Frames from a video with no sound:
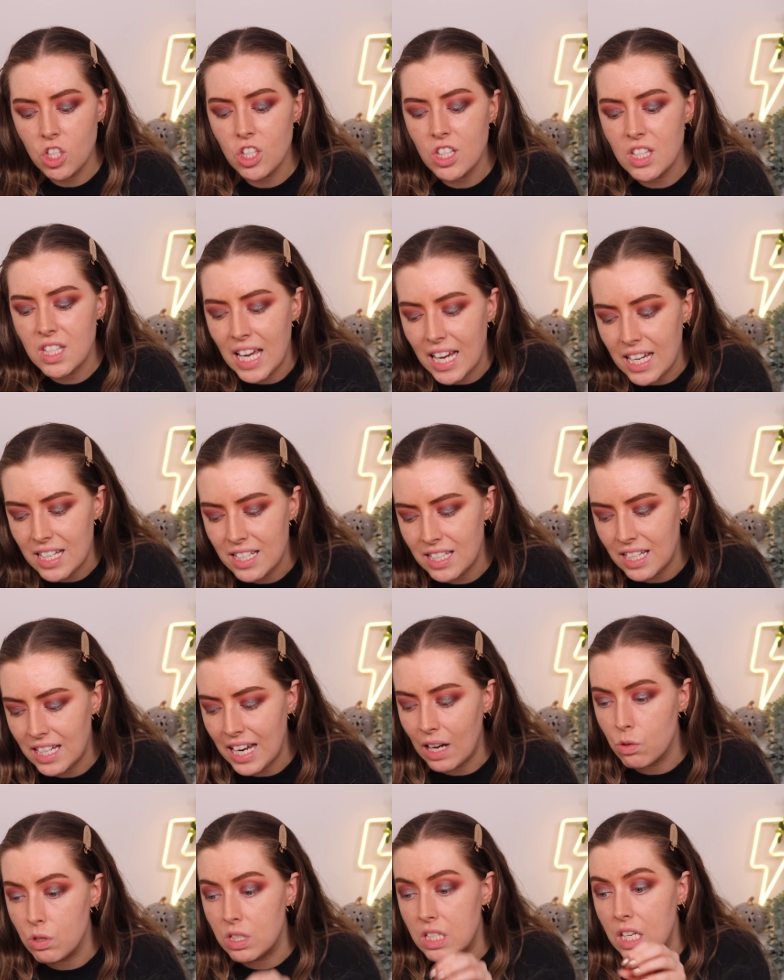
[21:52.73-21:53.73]
just tested
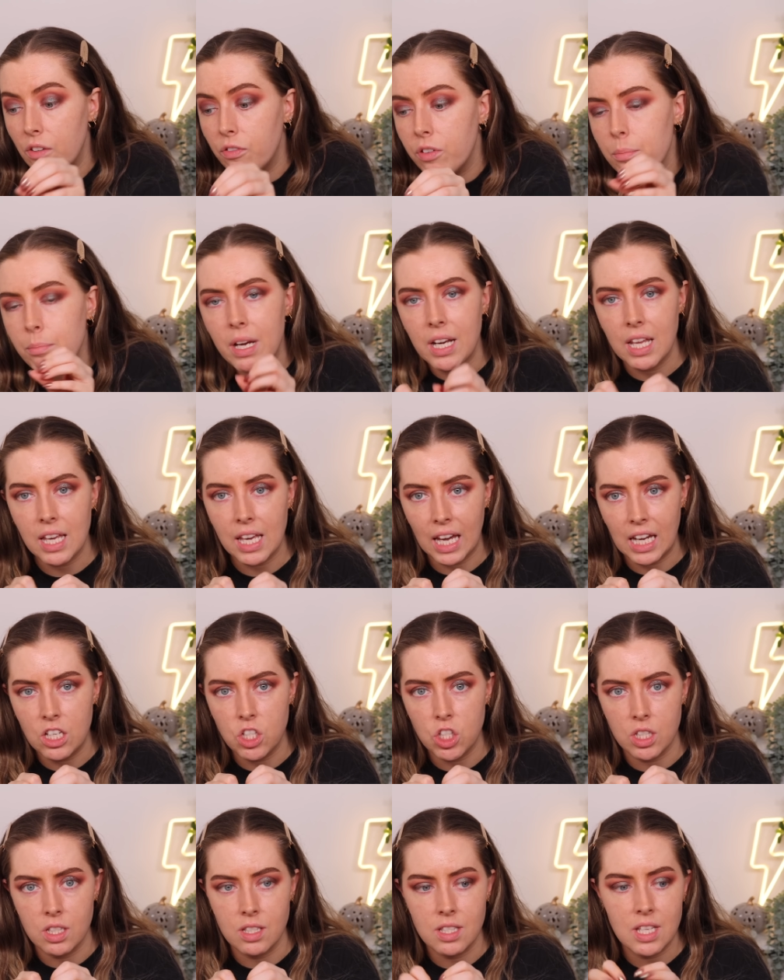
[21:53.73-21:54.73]
out different
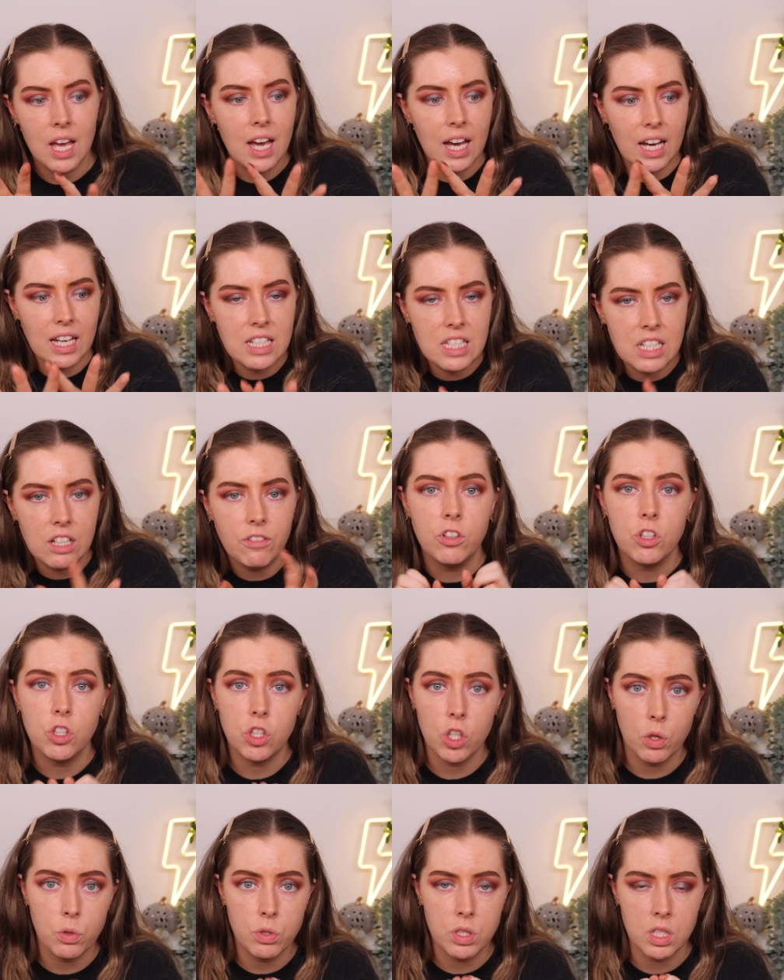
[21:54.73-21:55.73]
medications and different
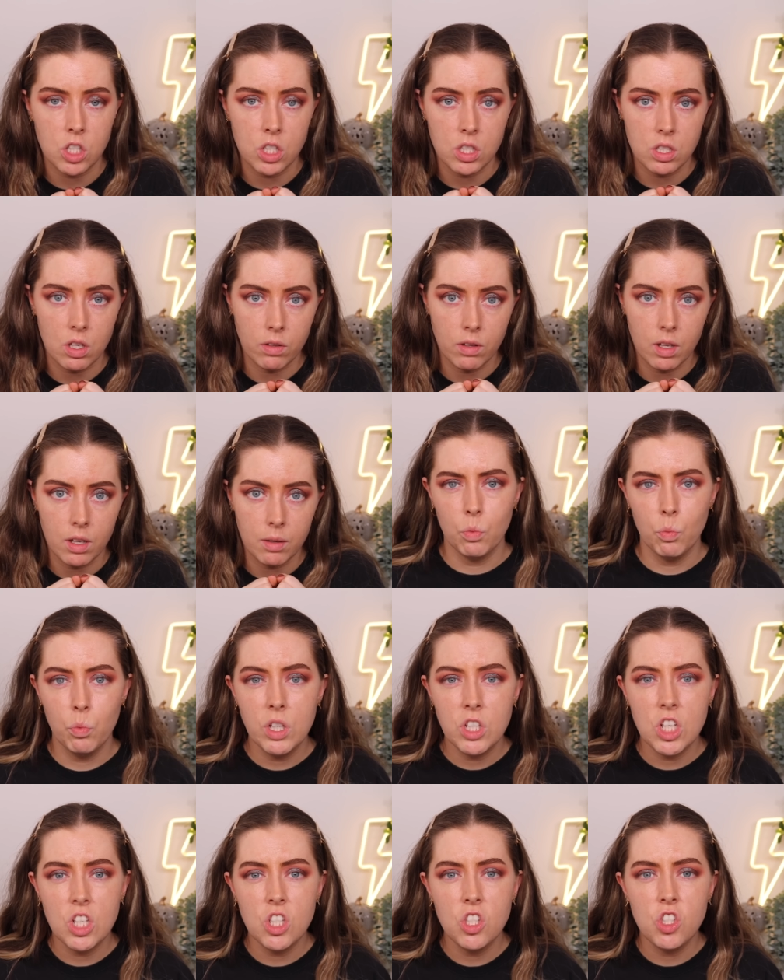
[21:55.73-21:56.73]
dosages on them,
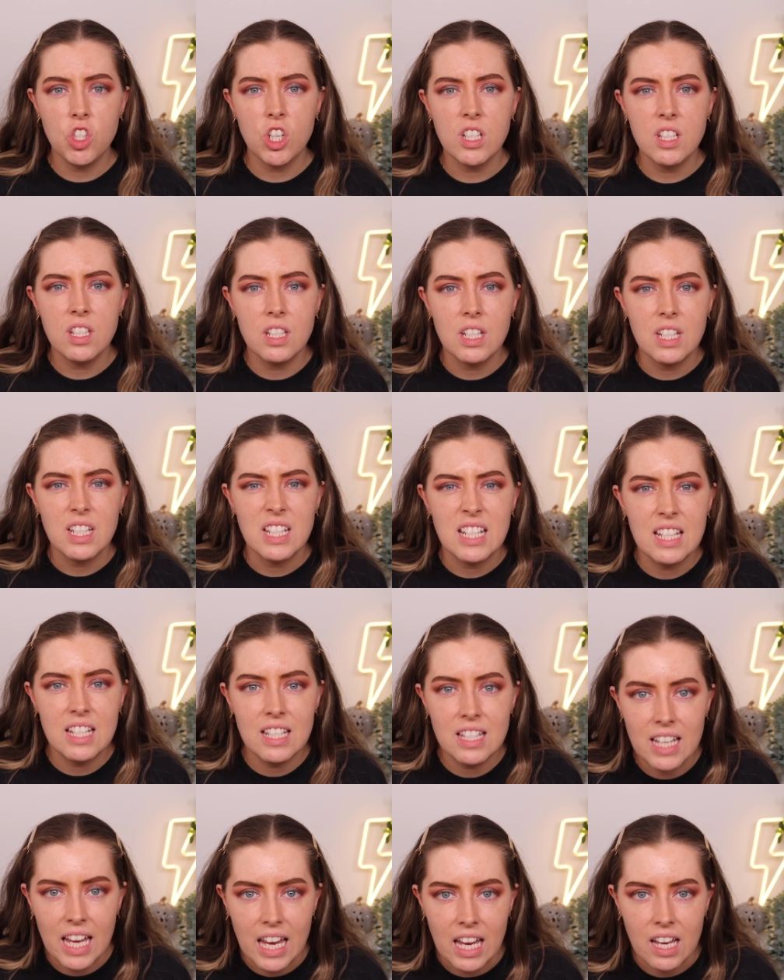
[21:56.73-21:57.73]
which is just
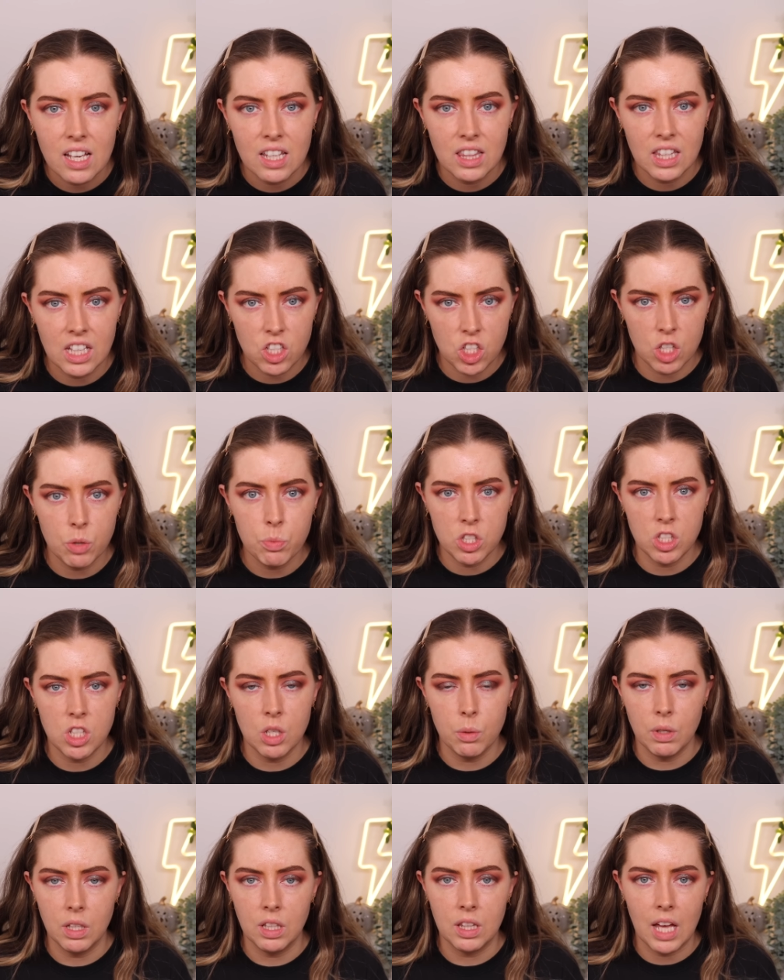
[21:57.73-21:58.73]
sick that she was doing